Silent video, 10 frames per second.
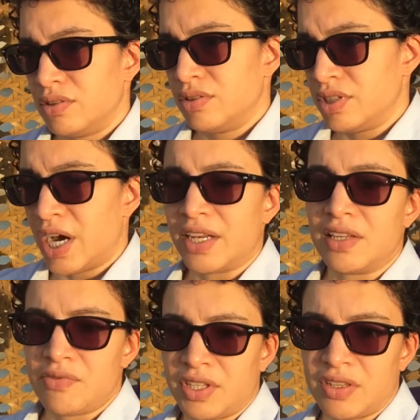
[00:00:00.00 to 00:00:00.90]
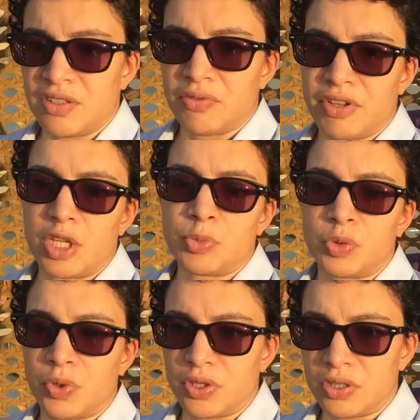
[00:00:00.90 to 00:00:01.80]
not living in the developed
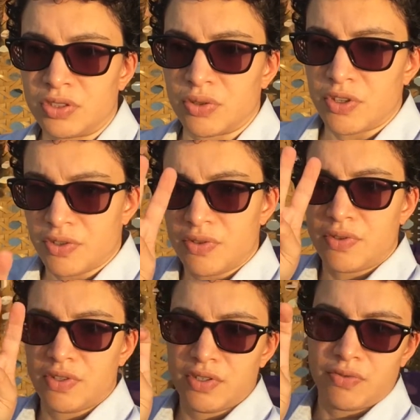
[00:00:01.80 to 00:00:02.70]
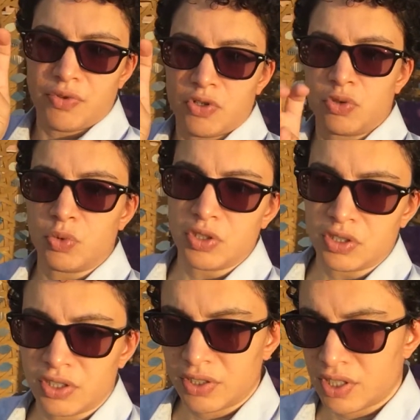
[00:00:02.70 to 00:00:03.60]
world or the first
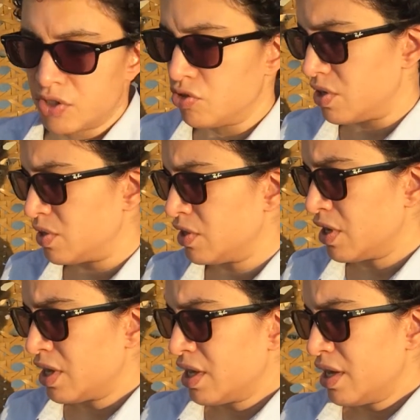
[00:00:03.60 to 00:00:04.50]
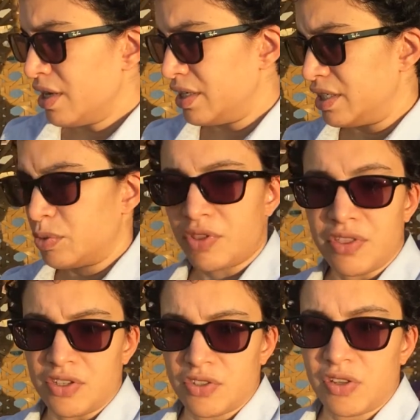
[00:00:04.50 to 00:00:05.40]
world countries, what
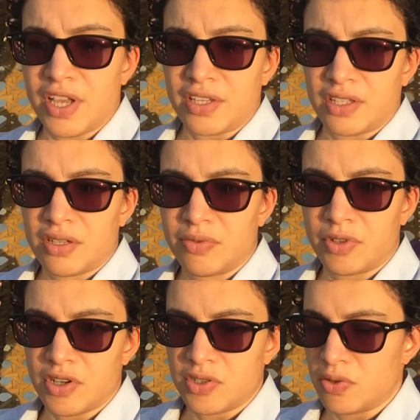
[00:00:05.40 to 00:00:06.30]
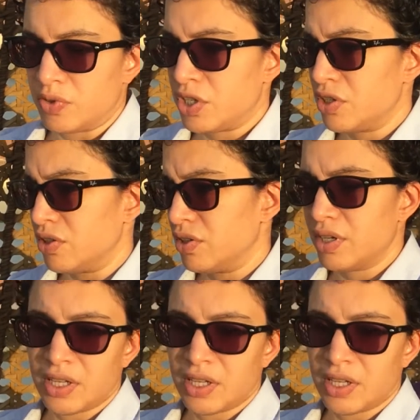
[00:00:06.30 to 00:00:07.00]
things are like for us over here.